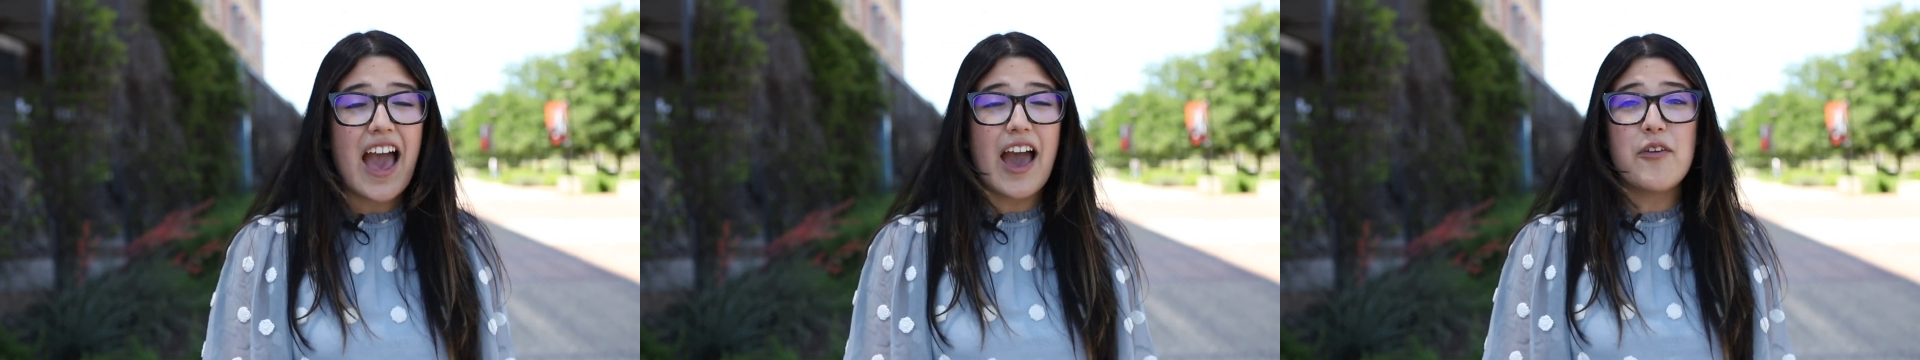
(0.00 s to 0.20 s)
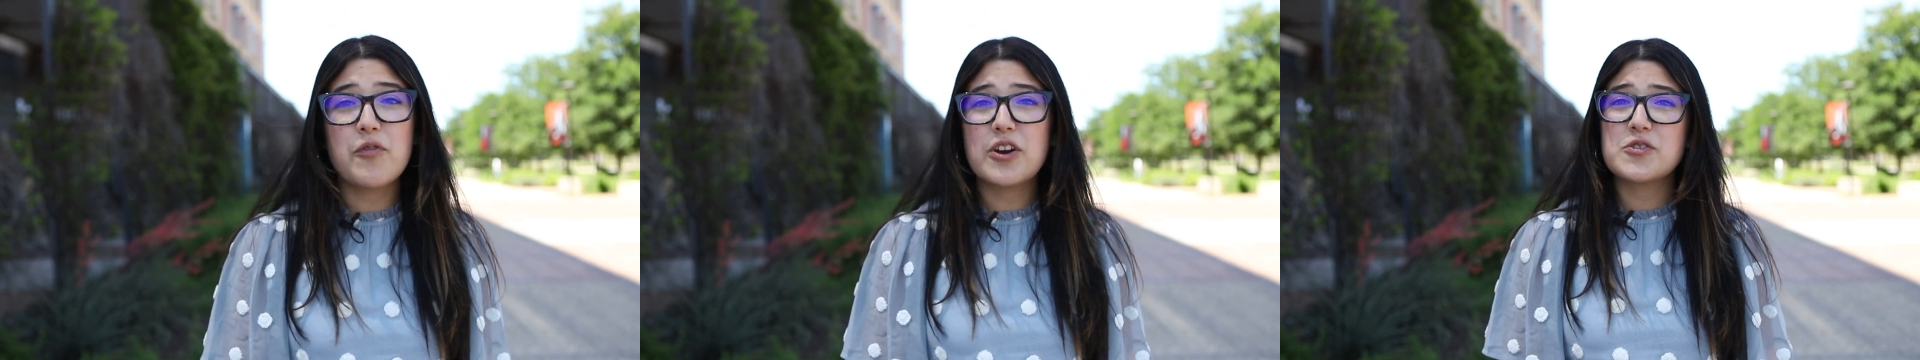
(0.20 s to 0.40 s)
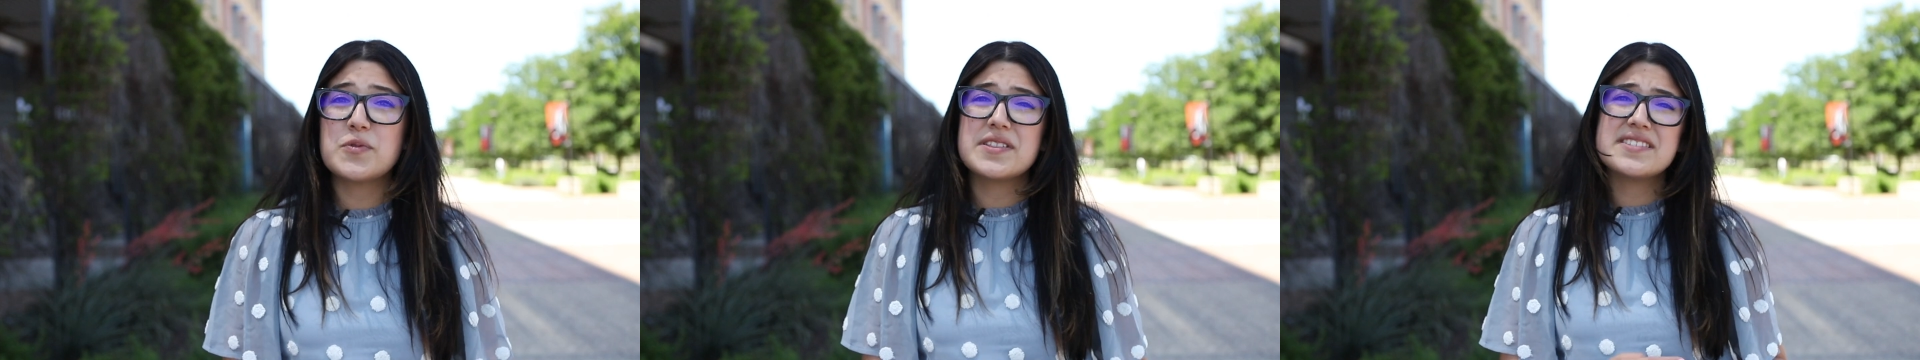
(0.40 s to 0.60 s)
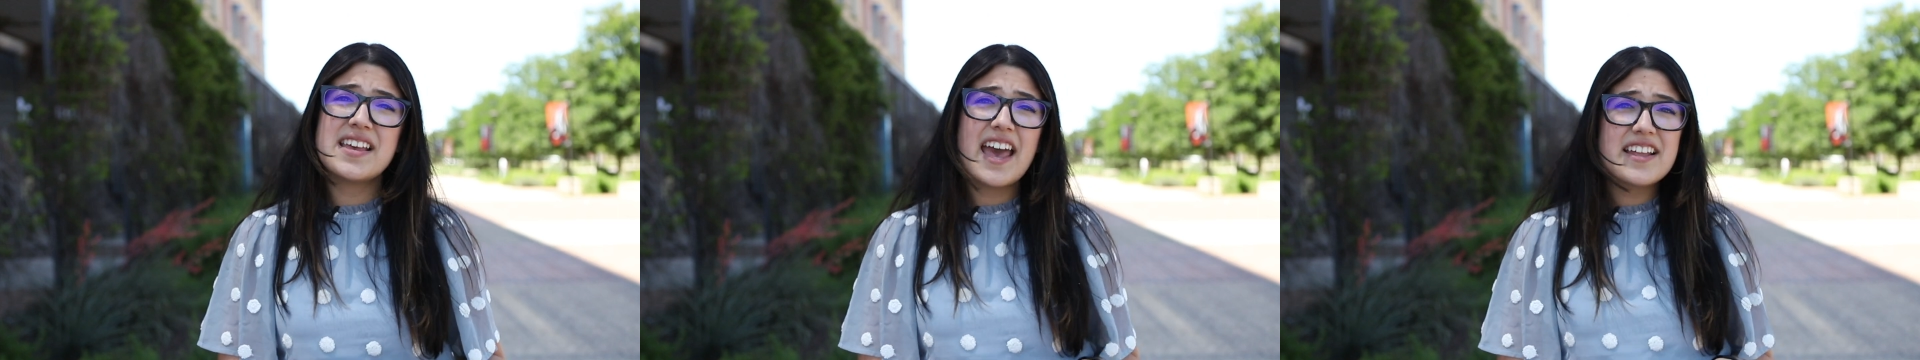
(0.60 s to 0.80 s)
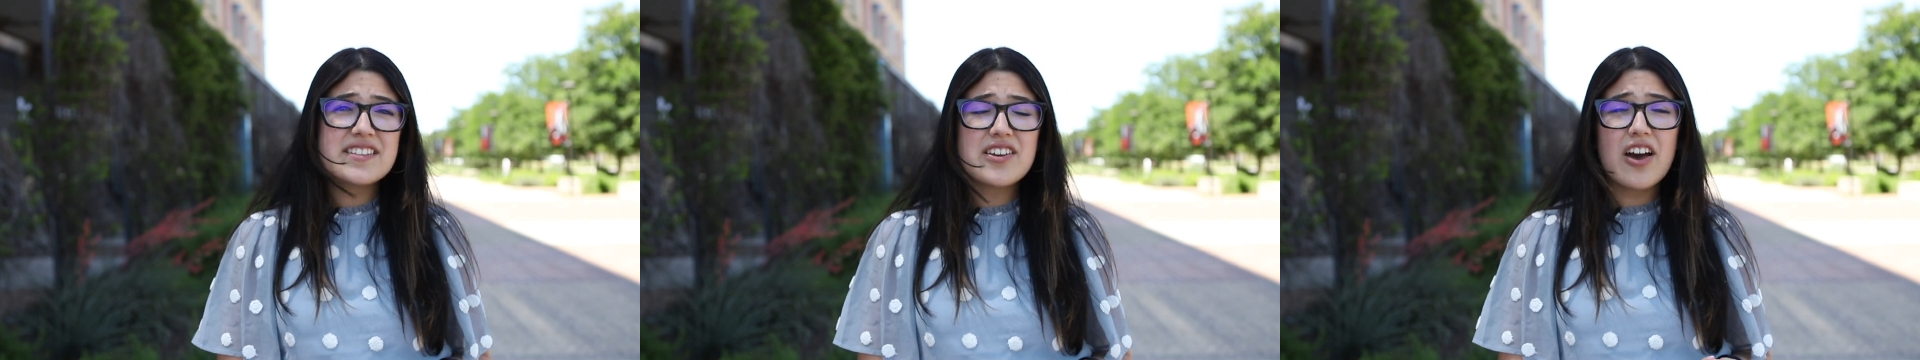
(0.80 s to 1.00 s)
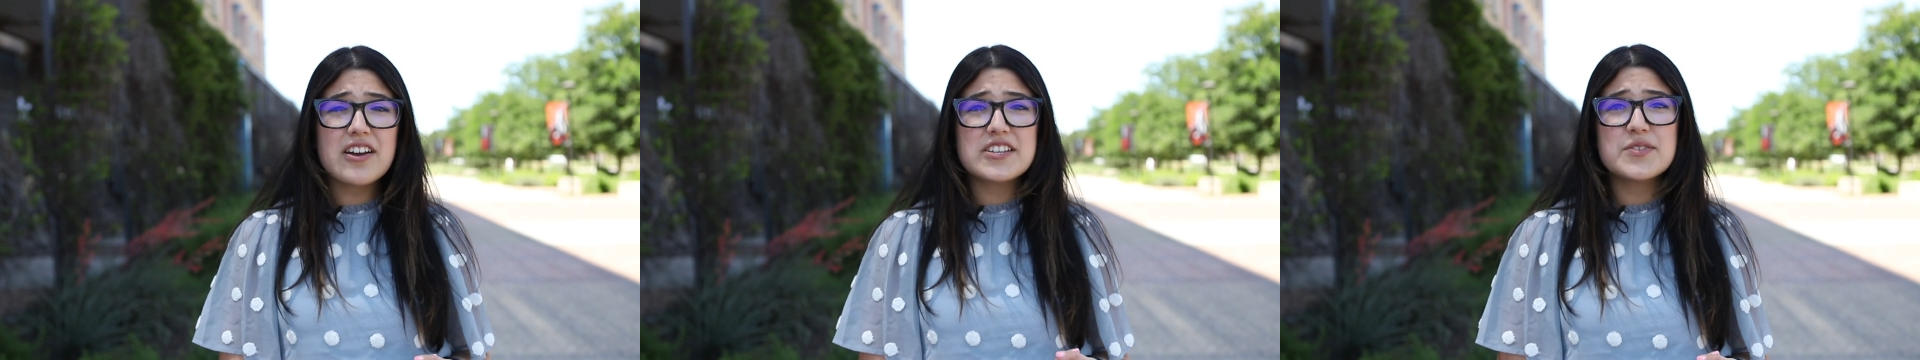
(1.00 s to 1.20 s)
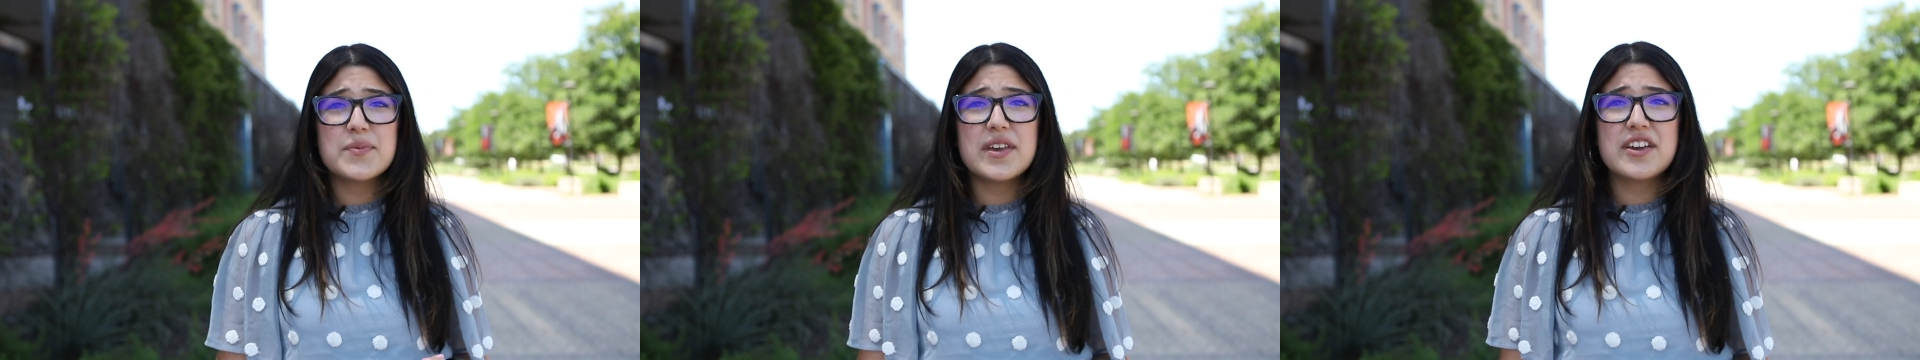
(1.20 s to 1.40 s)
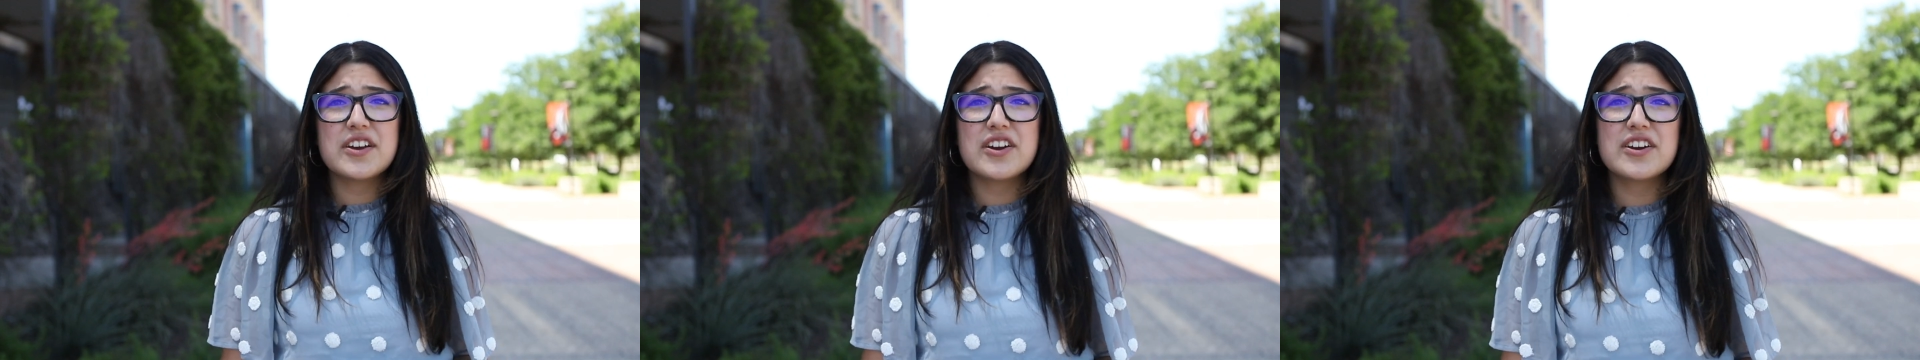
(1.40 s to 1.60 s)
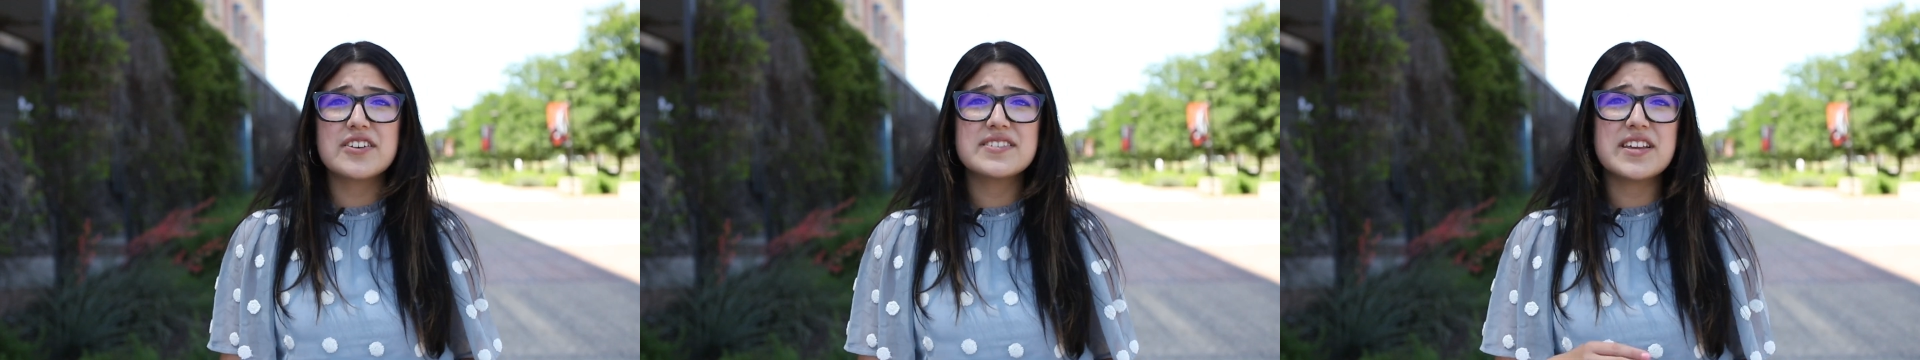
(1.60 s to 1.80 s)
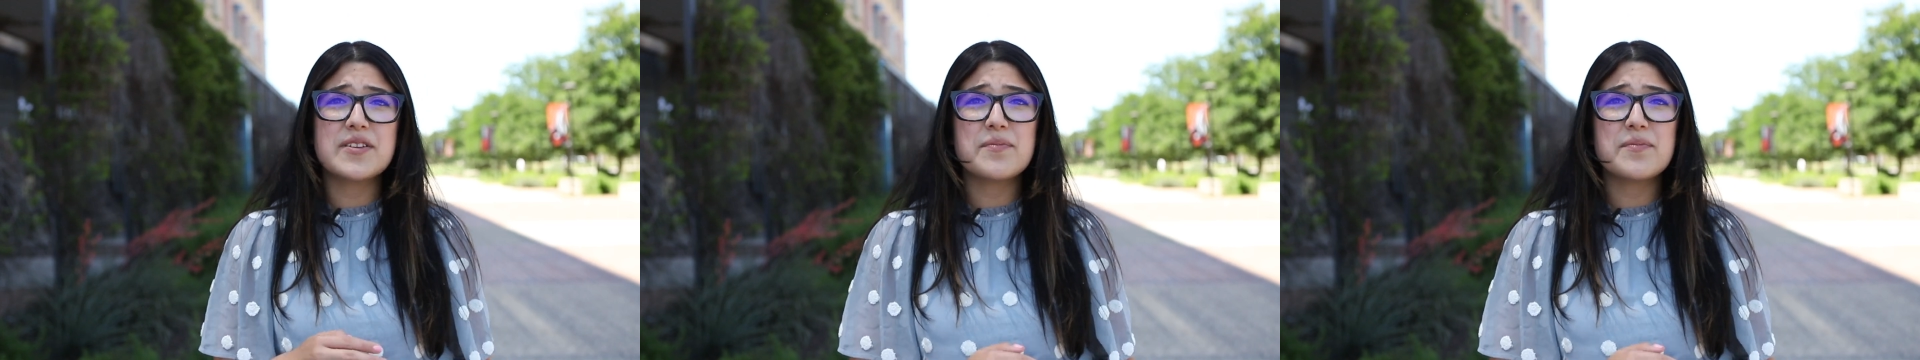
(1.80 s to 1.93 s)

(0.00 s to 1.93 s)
I've worked with TED Talk speakers